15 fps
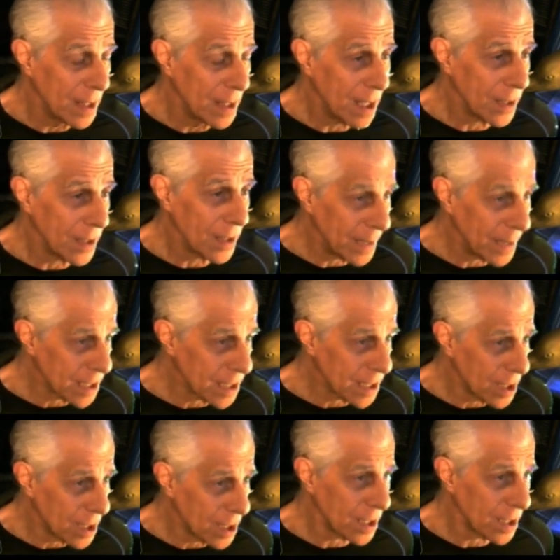The Mexican
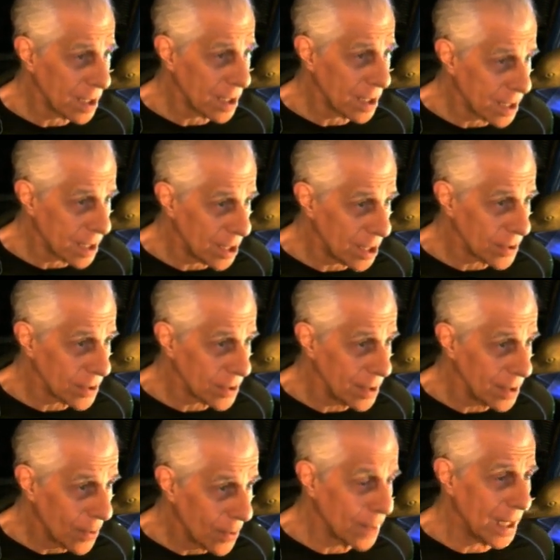drug cartels
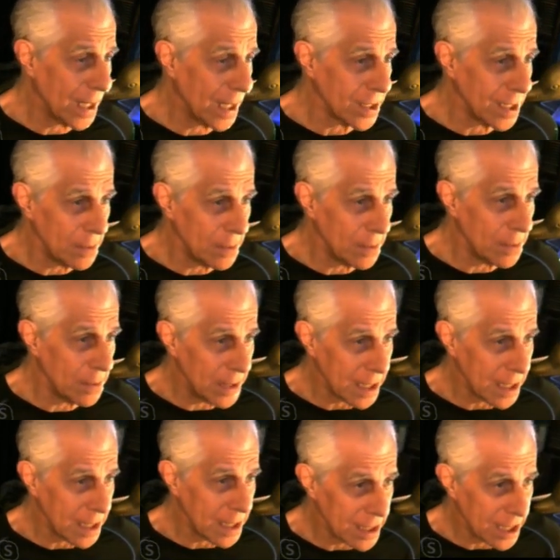were depositing the
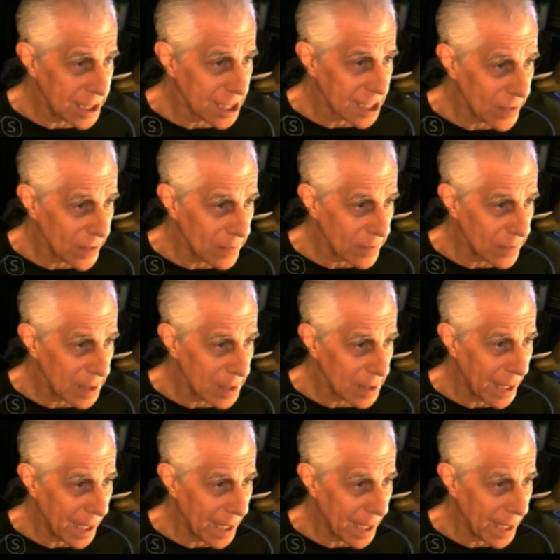money in the SVB
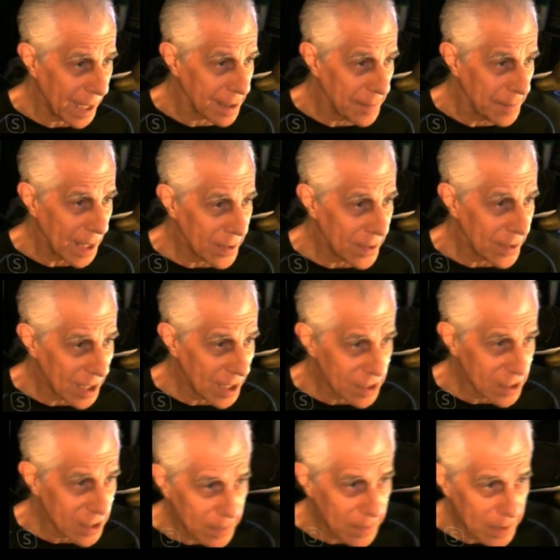Bank, and the
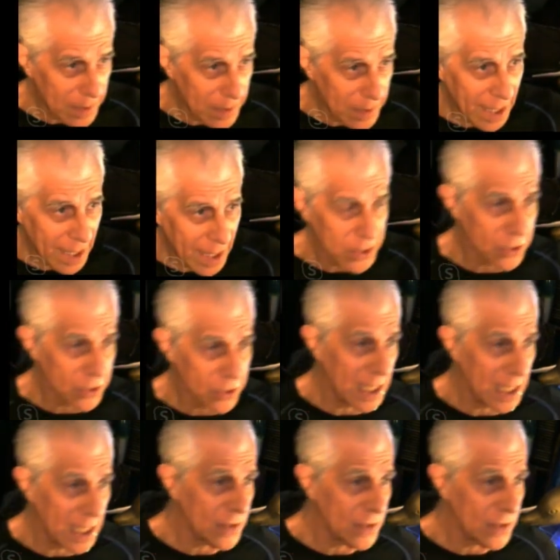SVB Bank was
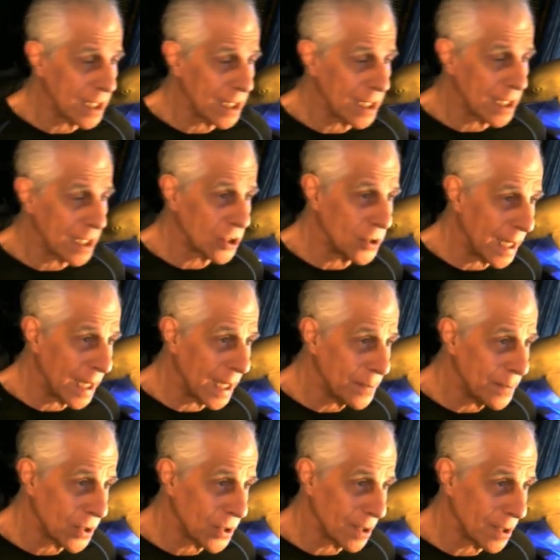transferring it to New
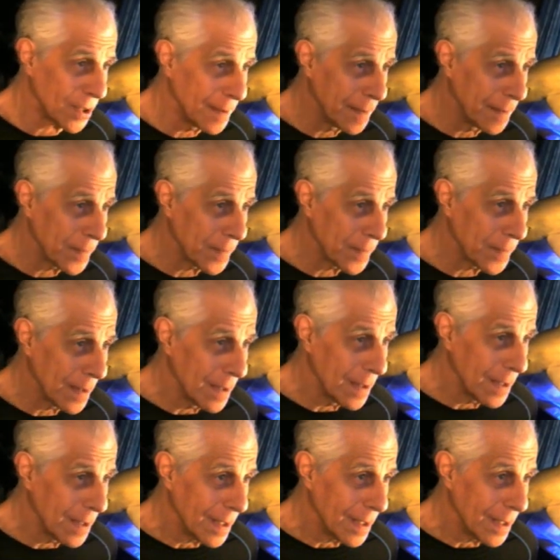Hampshire.
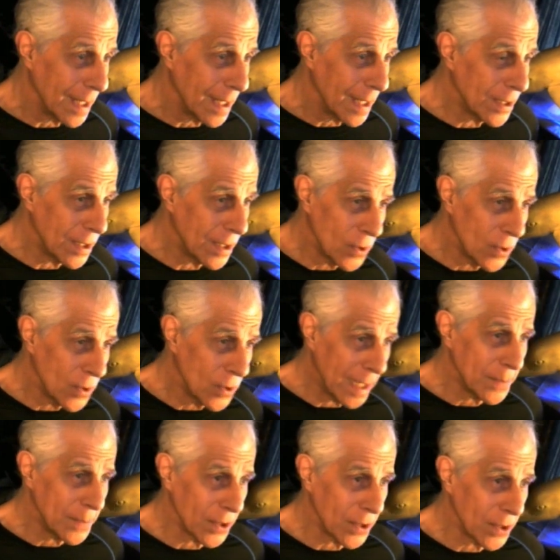And in New
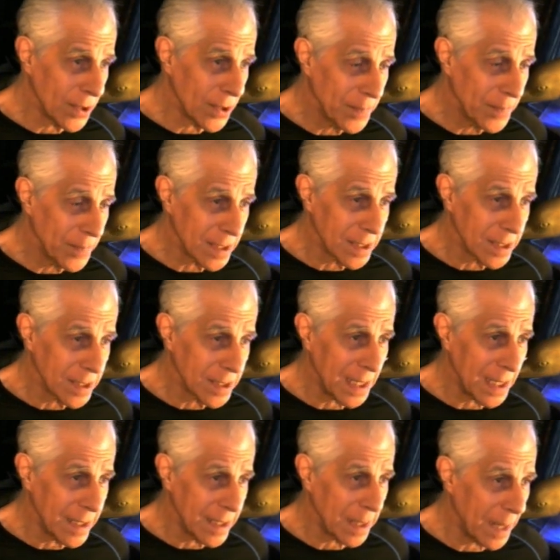Hampshire, there's a
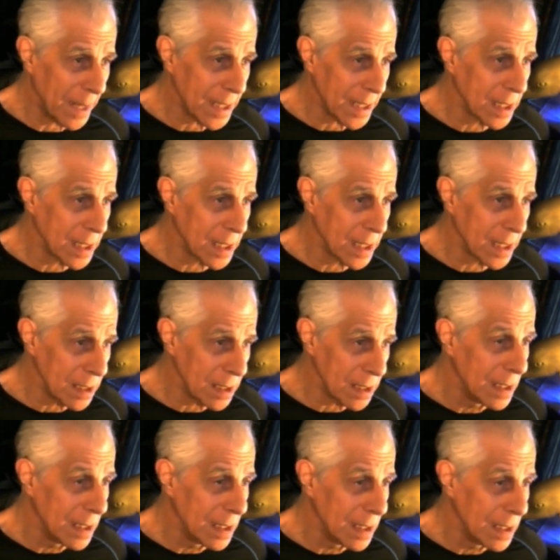man named Mike Gill
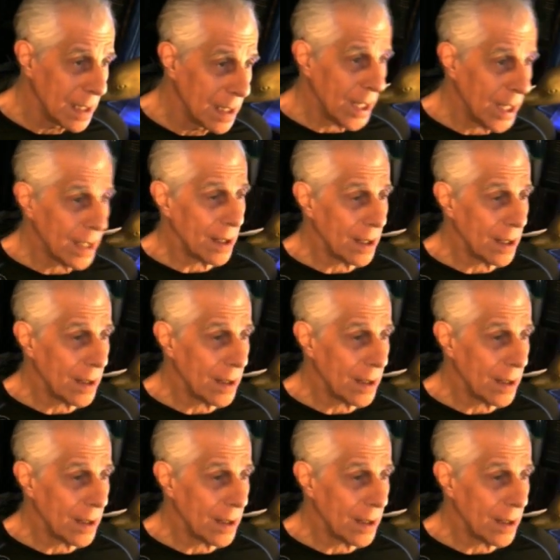that